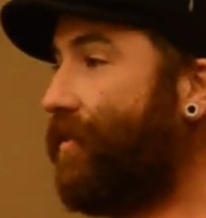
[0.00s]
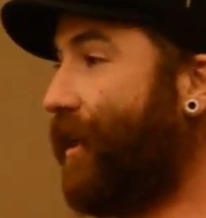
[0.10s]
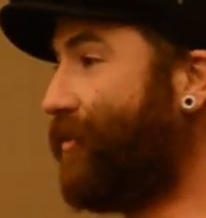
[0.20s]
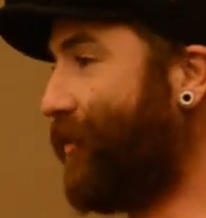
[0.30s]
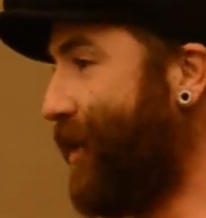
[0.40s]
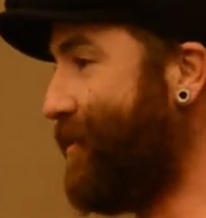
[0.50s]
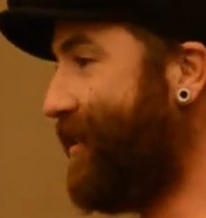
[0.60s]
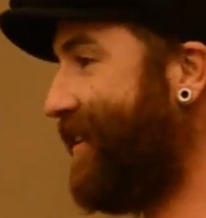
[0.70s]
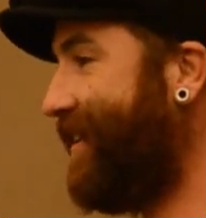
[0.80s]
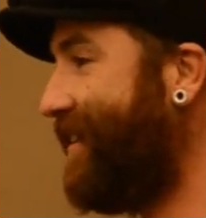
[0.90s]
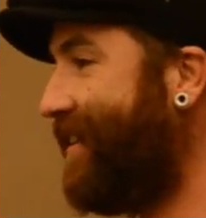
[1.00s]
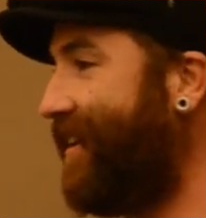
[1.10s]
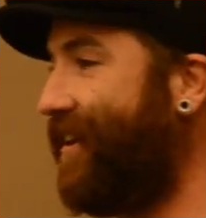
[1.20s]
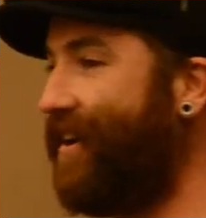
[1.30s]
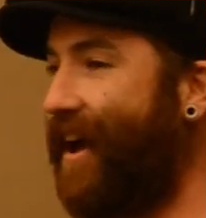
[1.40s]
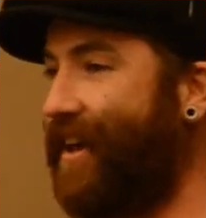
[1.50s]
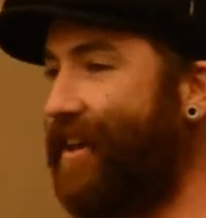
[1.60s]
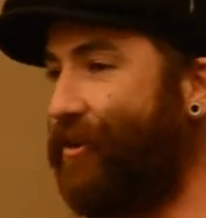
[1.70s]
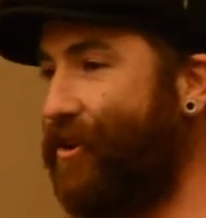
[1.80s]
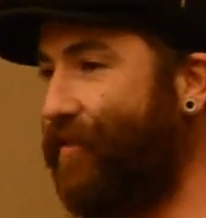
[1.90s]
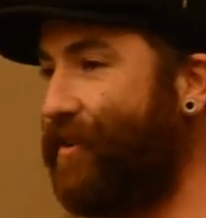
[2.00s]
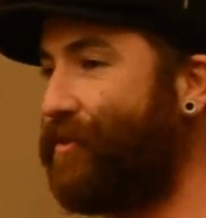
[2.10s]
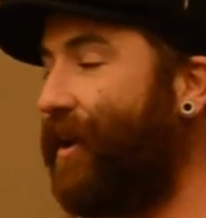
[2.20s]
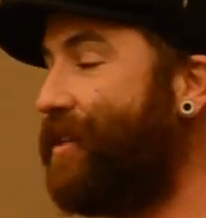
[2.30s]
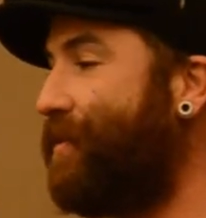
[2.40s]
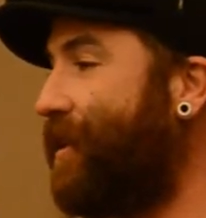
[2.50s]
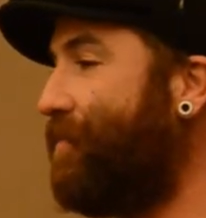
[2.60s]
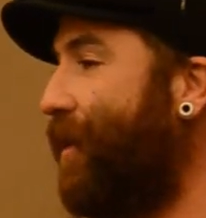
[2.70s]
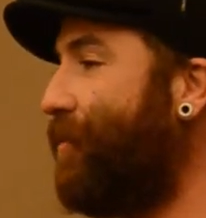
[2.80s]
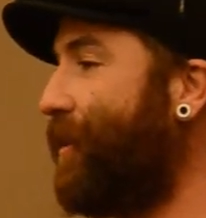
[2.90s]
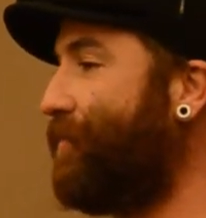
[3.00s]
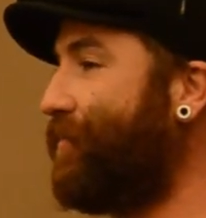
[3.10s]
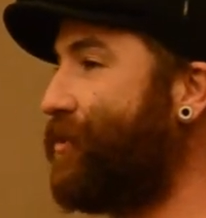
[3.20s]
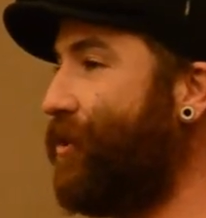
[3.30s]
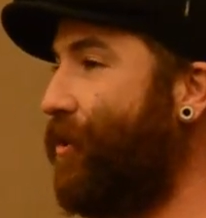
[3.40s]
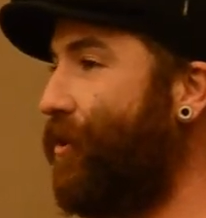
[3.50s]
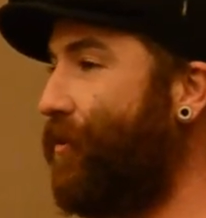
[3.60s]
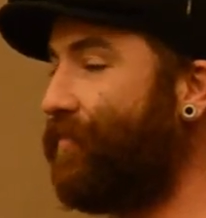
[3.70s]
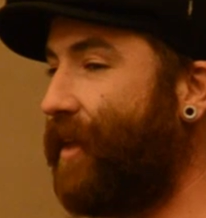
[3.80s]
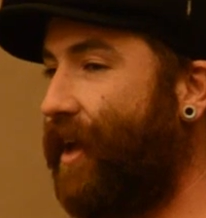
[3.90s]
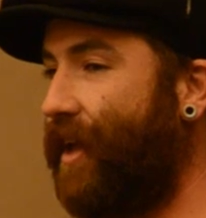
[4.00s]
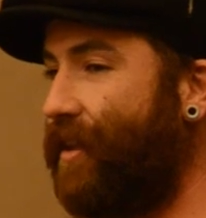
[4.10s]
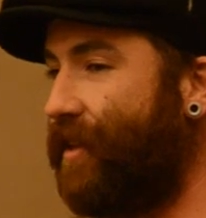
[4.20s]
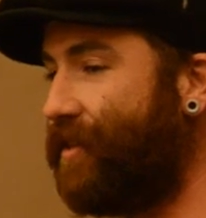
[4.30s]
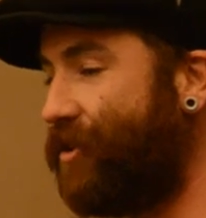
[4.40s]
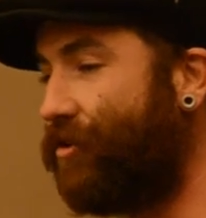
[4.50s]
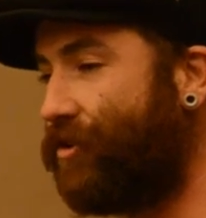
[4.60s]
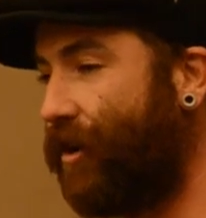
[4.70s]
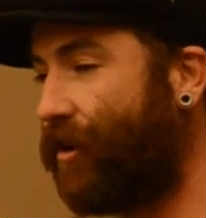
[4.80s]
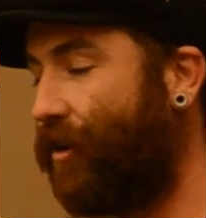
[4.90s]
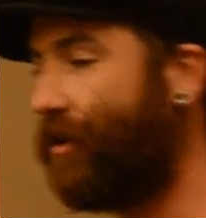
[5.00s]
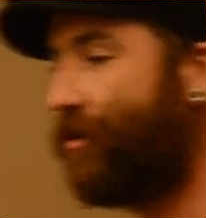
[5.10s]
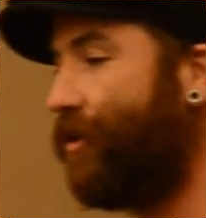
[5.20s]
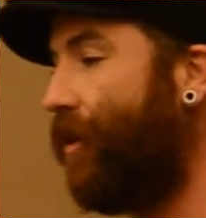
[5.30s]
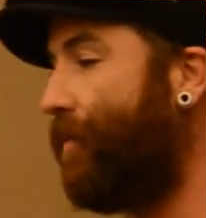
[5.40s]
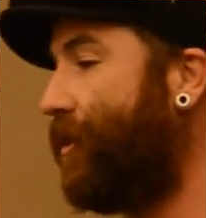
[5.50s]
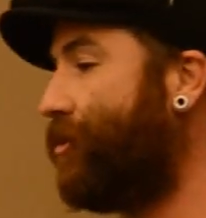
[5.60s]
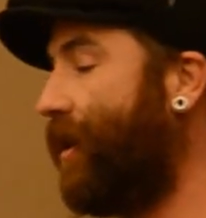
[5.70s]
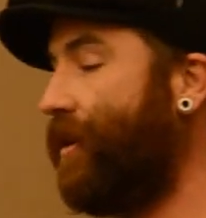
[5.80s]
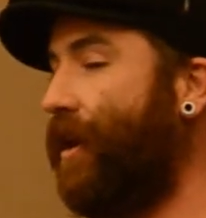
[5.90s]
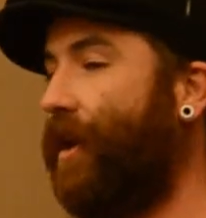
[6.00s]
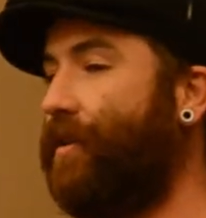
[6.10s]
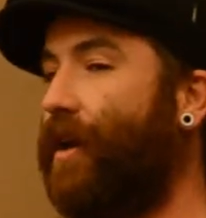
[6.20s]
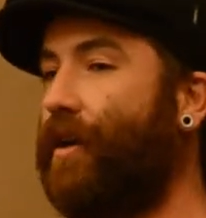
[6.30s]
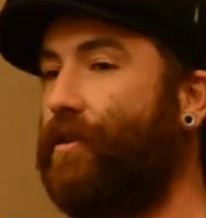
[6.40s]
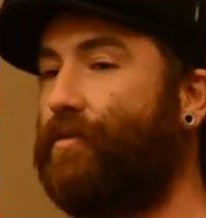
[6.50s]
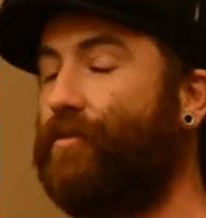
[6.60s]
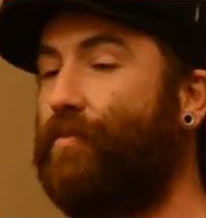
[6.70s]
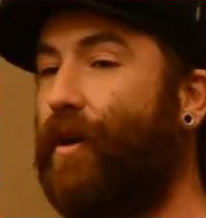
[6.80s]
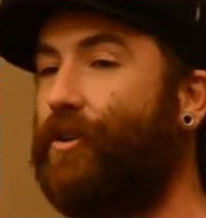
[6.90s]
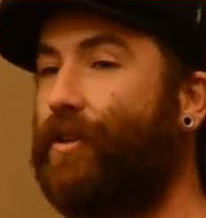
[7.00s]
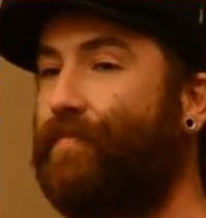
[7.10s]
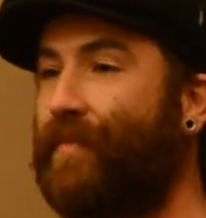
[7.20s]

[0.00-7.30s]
thanks for coming. I get nervous when I speak in public, and these notes are a crutch, so I'm going to try to not use them too much.